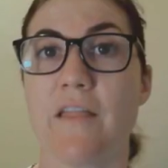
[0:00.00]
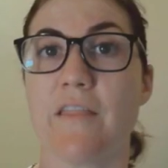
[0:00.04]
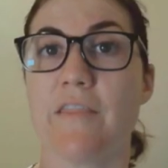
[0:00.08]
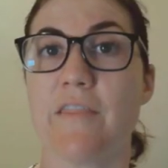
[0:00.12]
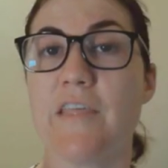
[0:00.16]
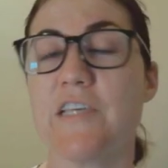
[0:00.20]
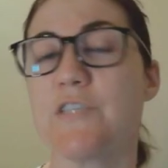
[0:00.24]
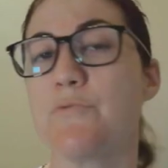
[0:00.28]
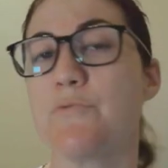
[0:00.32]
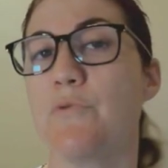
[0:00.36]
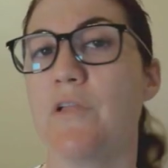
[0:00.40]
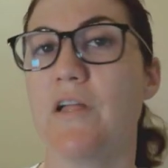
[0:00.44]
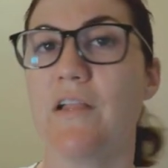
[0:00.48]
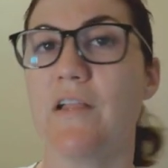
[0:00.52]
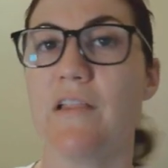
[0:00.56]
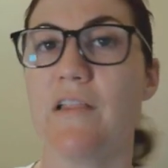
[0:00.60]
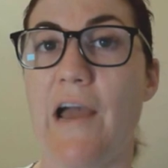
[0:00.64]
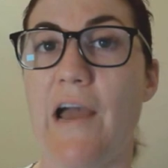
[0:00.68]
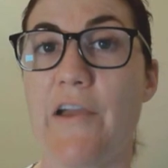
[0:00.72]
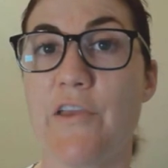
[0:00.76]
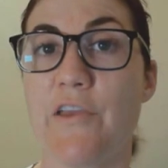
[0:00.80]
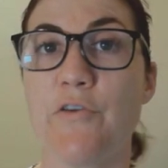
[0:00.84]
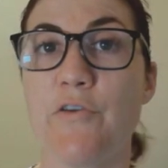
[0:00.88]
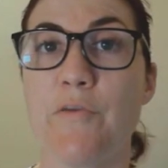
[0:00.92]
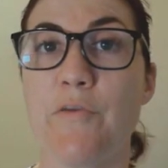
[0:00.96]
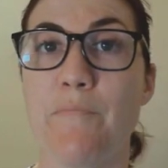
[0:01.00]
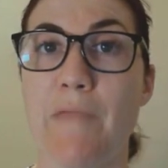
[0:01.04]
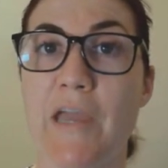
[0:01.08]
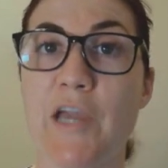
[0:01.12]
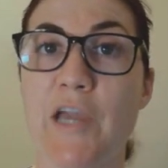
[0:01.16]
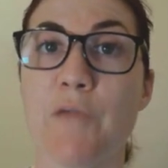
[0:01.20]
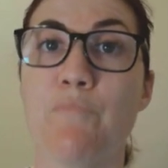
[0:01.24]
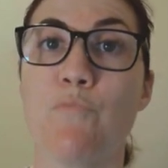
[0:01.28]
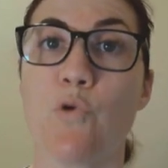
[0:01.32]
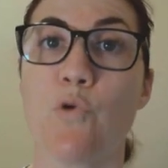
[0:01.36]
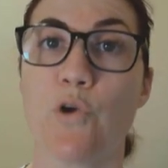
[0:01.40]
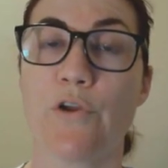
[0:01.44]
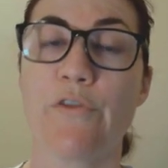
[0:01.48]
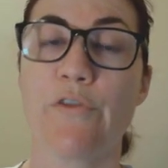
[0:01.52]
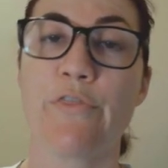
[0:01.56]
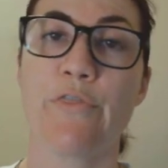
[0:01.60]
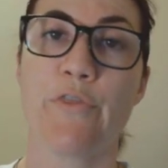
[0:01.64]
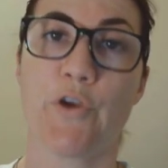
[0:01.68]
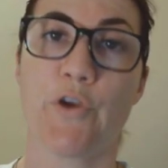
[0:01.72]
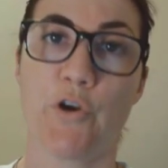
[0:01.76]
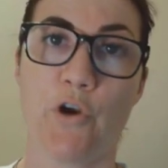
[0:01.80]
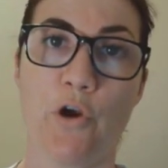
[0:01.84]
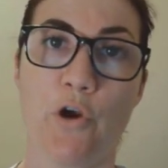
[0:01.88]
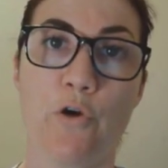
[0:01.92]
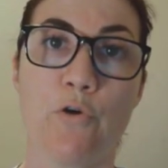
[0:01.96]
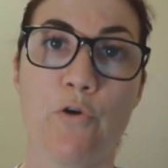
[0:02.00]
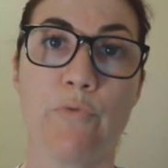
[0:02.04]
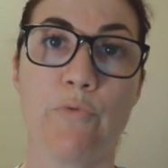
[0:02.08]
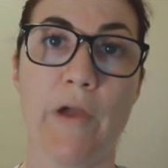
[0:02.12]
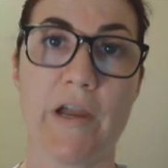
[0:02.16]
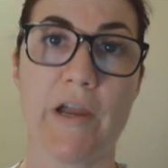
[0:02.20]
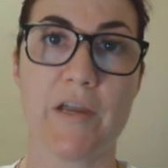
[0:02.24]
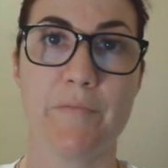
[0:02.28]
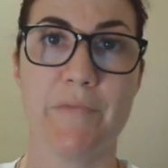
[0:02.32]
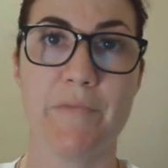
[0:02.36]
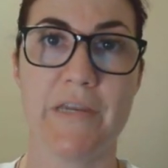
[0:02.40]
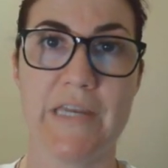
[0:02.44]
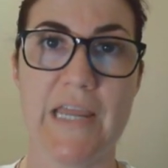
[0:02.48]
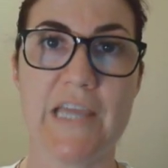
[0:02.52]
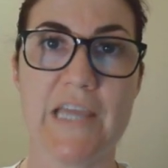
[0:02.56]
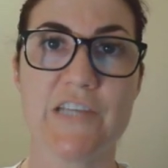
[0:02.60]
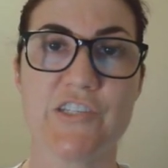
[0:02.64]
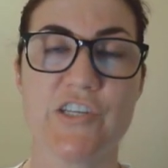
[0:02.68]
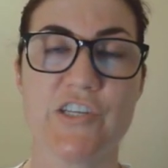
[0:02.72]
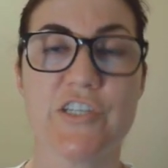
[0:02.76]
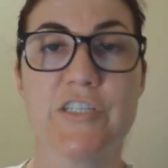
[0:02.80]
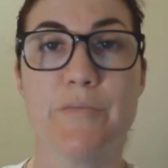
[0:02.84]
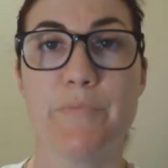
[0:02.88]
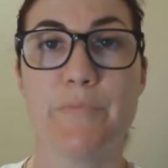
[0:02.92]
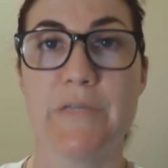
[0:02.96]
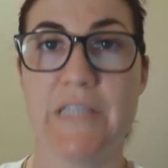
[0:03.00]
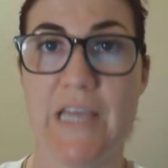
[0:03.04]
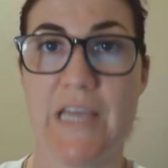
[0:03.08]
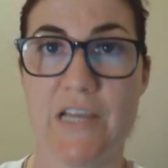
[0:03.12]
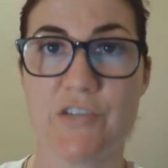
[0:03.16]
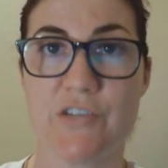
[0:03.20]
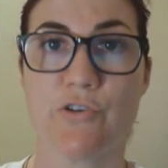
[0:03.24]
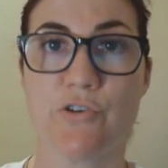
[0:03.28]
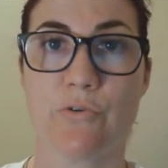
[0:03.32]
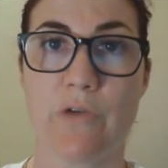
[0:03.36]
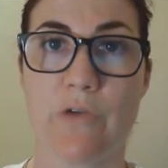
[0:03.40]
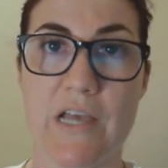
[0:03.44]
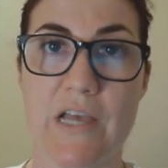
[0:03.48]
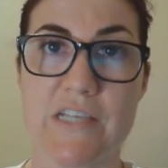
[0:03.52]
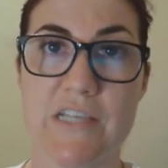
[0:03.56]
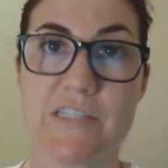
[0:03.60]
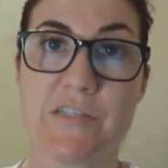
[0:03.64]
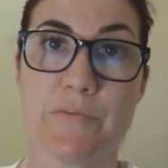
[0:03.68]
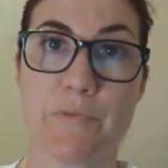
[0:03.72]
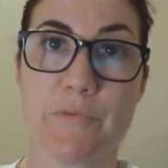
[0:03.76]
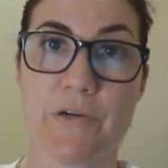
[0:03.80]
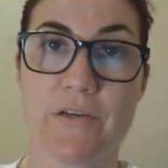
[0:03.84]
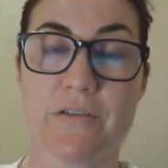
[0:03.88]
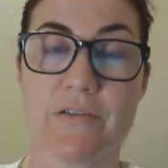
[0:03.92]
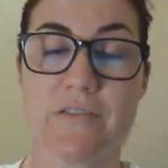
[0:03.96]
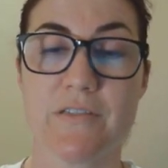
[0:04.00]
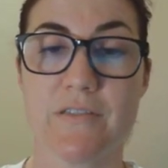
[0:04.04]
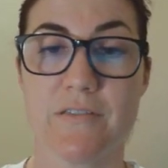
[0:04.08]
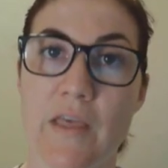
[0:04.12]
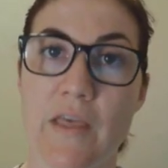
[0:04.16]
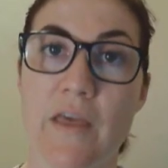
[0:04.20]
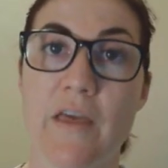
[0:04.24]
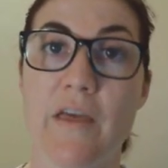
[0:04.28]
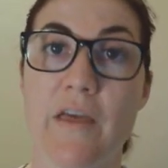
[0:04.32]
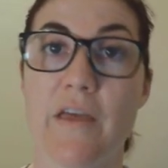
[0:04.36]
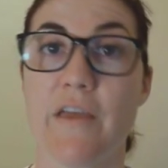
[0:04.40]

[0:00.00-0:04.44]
This will allow you to make a more thorough recommendation to potential customers.